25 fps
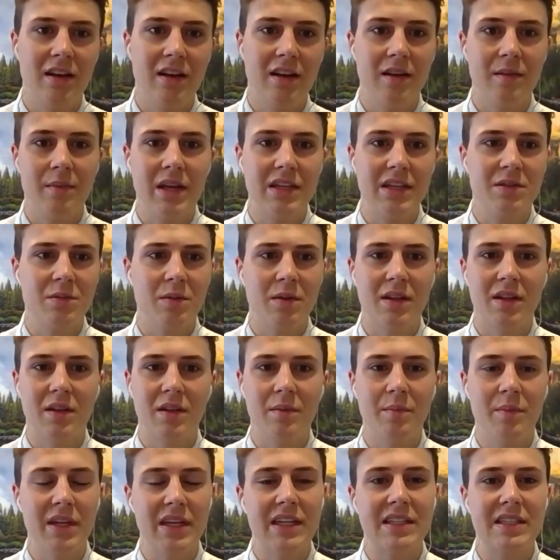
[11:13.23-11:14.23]
that's one of the
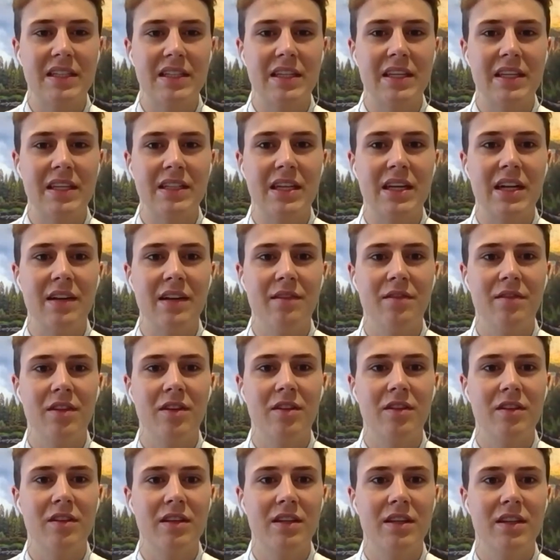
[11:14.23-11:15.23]
biggest things that I've
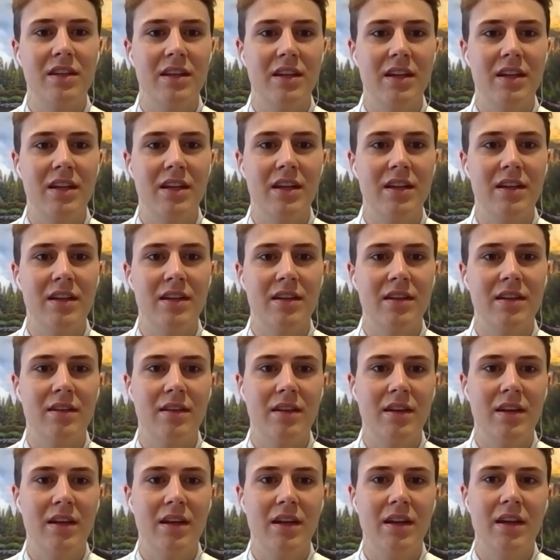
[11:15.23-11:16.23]
learned. And
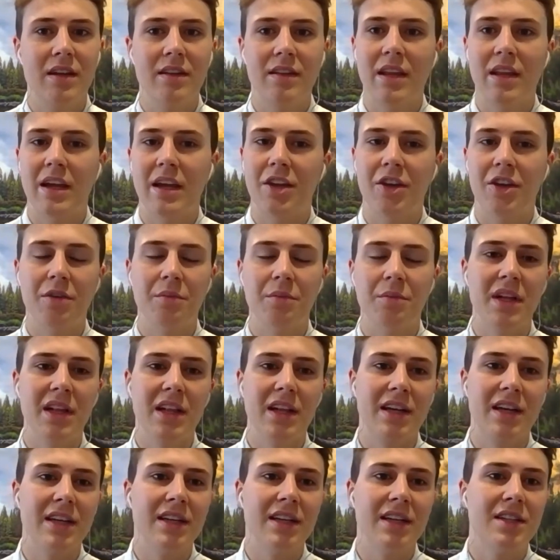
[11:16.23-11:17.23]
then
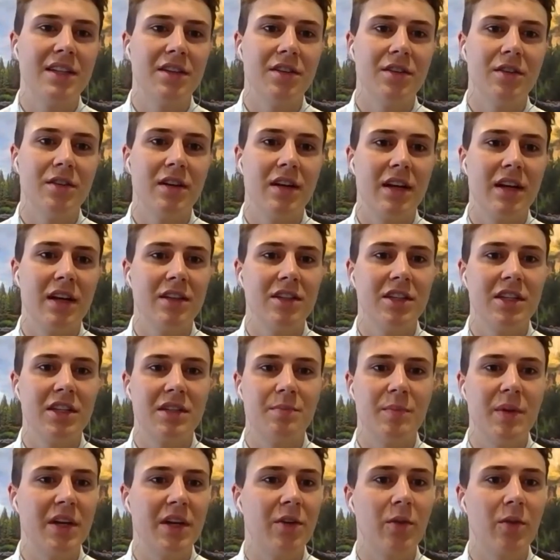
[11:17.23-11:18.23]
humility too, and
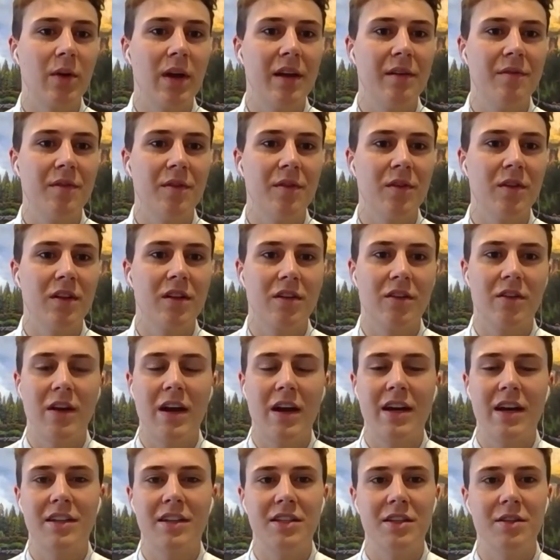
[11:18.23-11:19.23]
just being grateful,
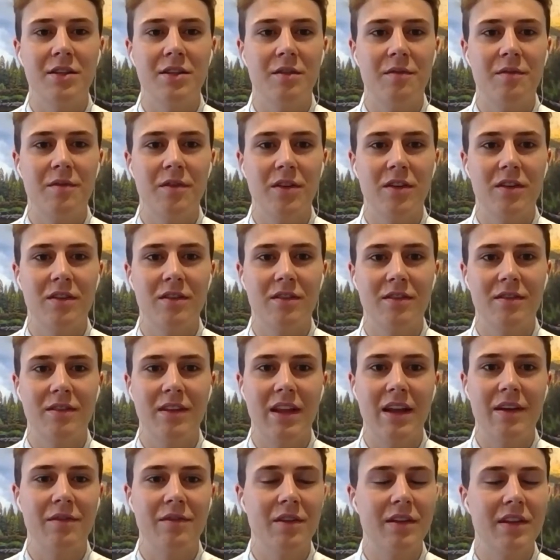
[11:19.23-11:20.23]
gratitude for
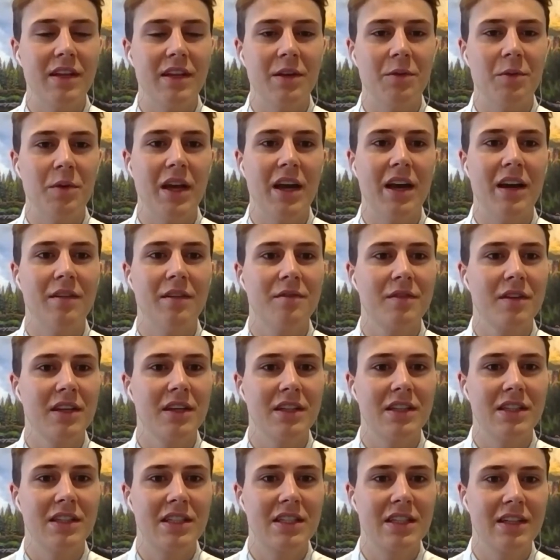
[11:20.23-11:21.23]
everything we have
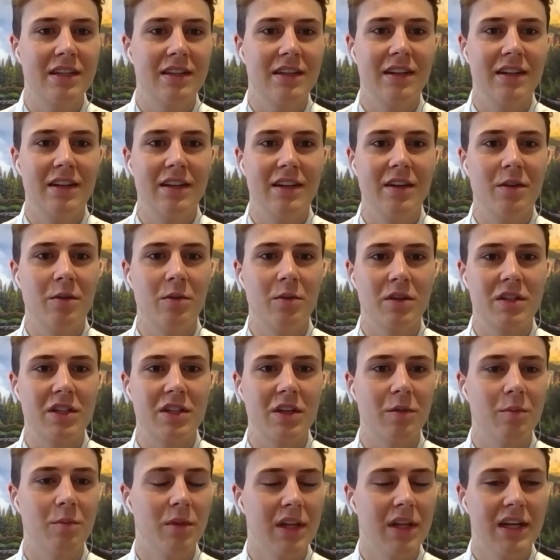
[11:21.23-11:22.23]
because we're
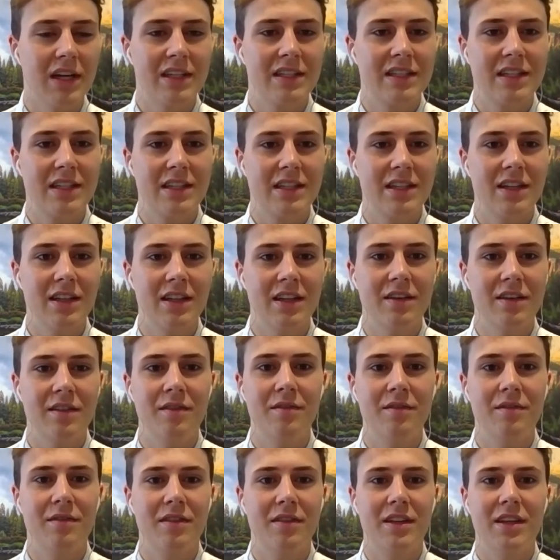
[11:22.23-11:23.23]
so blessed to
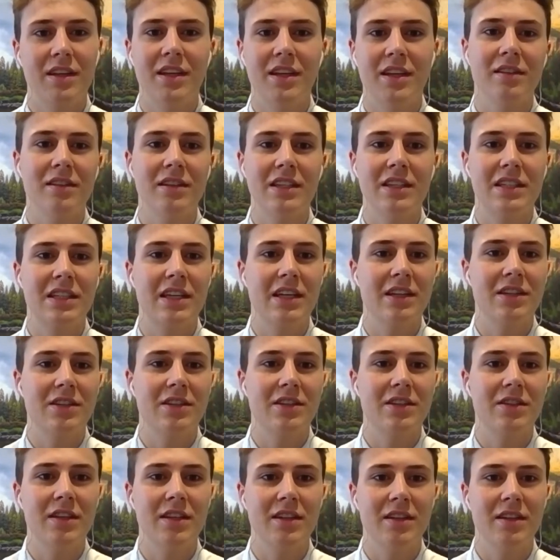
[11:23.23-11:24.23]
live here in this
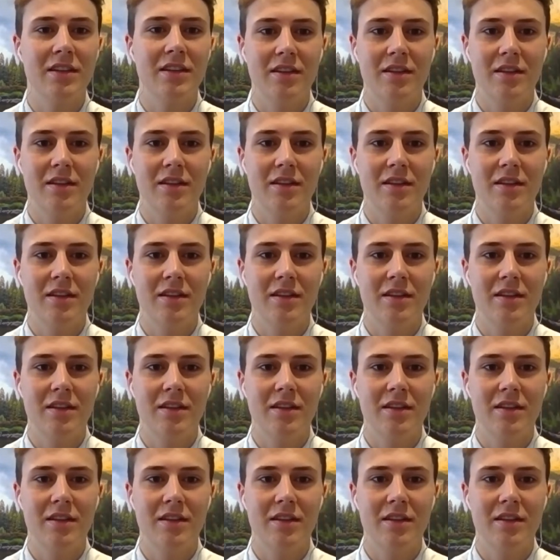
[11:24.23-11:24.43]
country.